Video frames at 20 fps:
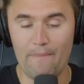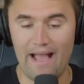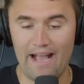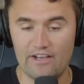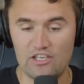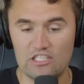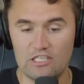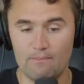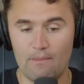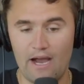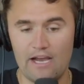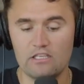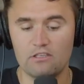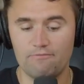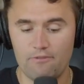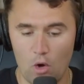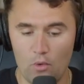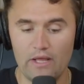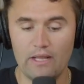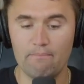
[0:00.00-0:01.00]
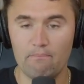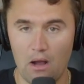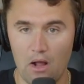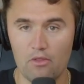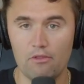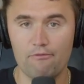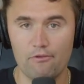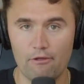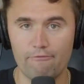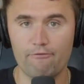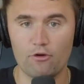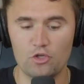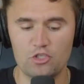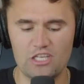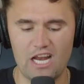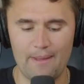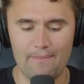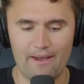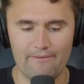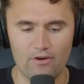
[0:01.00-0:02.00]
maximize voting month for the
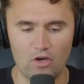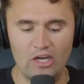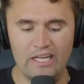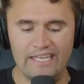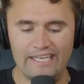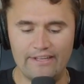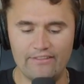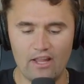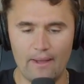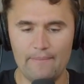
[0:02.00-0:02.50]
first time ever?